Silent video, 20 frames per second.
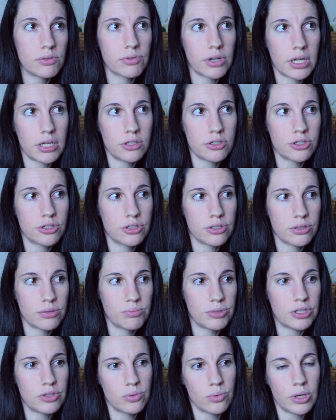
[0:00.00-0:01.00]
ranged
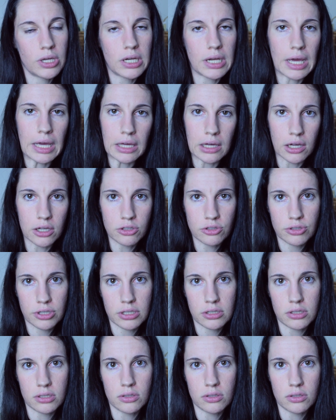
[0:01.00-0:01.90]
between $800